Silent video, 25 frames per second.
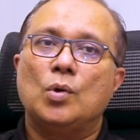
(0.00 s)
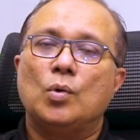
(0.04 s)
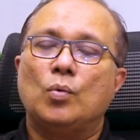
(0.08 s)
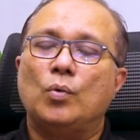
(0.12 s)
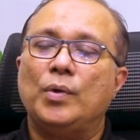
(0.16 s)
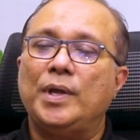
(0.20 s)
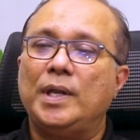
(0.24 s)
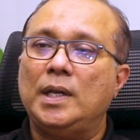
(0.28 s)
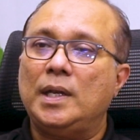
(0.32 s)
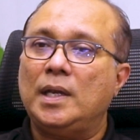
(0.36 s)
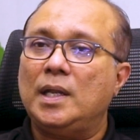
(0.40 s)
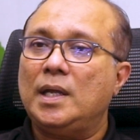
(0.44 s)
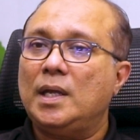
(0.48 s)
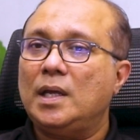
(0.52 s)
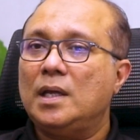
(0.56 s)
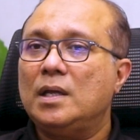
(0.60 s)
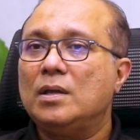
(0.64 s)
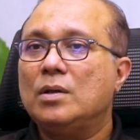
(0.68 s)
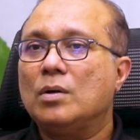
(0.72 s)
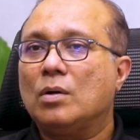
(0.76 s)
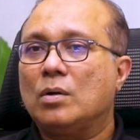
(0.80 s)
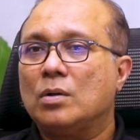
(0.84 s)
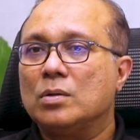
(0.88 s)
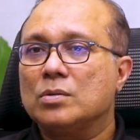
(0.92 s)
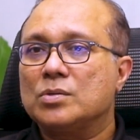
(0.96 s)
we need
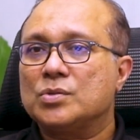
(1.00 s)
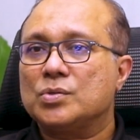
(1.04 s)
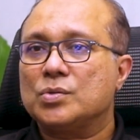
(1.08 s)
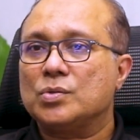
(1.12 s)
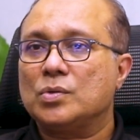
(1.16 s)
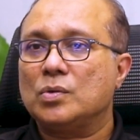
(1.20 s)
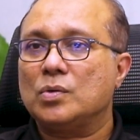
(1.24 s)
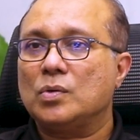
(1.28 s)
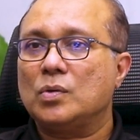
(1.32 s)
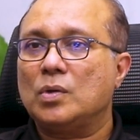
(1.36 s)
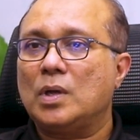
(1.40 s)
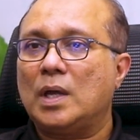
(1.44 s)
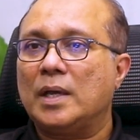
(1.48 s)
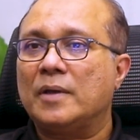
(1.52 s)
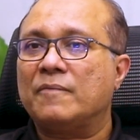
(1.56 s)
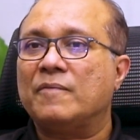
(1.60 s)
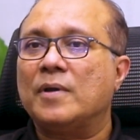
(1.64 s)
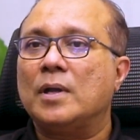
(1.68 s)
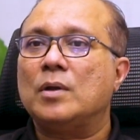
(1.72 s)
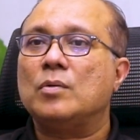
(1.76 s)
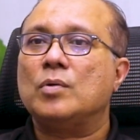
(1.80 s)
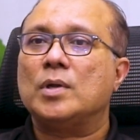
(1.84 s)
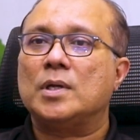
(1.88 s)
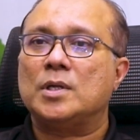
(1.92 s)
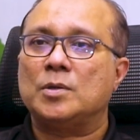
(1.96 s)
also
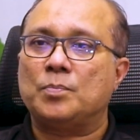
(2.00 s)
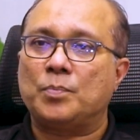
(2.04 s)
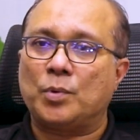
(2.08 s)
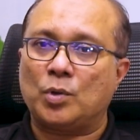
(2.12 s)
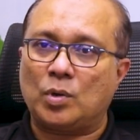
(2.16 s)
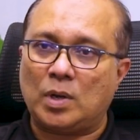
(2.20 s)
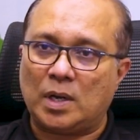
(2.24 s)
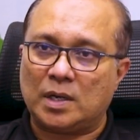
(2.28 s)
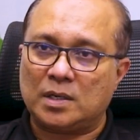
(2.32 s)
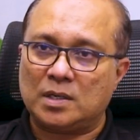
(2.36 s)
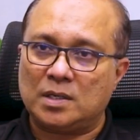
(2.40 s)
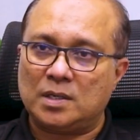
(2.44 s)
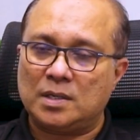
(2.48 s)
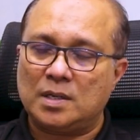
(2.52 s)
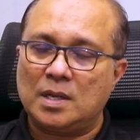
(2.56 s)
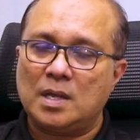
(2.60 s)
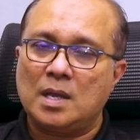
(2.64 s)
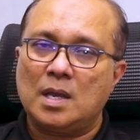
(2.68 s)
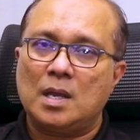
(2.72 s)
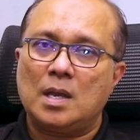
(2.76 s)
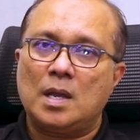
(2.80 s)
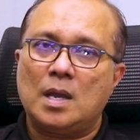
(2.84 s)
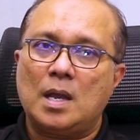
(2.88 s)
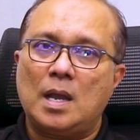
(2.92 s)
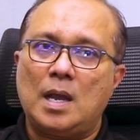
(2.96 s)
value-added product.
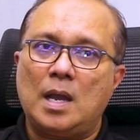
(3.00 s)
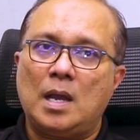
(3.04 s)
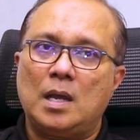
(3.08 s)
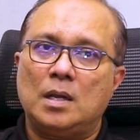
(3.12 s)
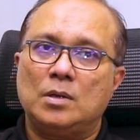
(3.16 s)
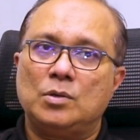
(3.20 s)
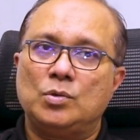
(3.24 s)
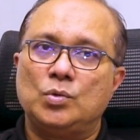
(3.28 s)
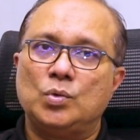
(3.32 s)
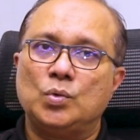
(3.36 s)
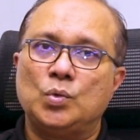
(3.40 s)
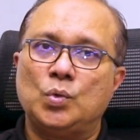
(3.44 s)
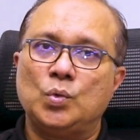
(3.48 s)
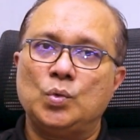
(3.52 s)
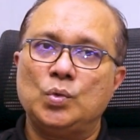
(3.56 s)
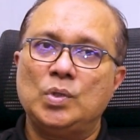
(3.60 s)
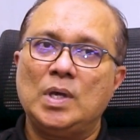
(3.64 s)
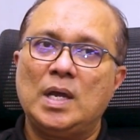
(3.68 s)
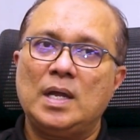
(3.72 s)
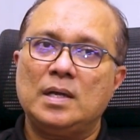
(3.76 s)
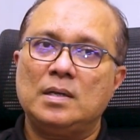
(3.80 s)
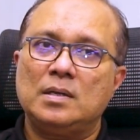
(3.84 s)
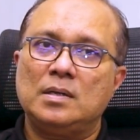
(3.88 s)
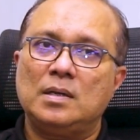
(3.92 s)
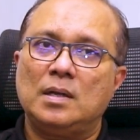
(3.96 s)
And to do
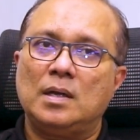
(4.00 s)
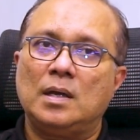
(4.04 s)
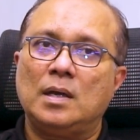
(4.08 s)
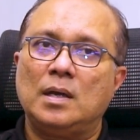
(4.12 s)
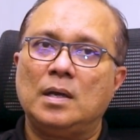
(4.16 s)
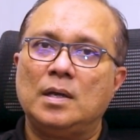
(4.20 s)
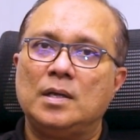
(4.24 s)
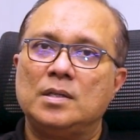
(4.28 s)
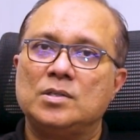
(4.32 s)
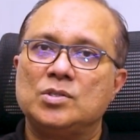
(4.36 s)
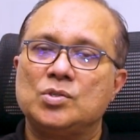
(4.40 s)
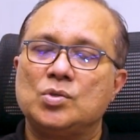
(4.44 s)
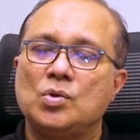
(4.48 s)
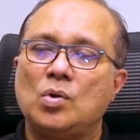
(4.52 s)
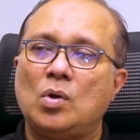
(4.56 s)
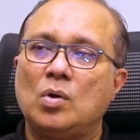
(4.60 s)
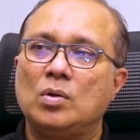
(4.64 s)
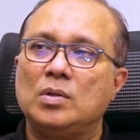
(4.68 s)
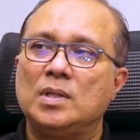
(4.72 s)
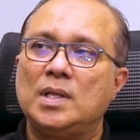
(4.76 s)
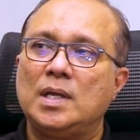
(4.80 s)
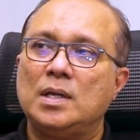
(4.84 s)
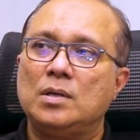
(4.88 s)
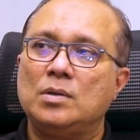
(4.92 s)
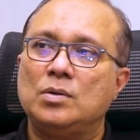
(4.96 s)
that, it's
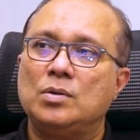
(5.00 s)
not that